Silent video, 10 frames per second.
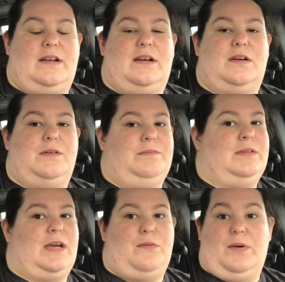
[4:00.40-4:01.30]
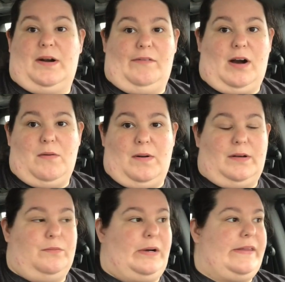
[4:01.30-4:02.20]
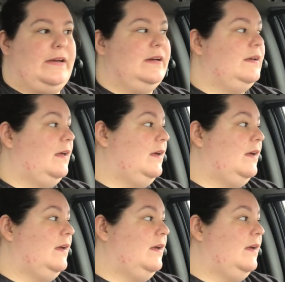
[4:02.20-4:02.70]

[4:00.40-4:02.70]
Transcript: and I could get whatever I wanted with it.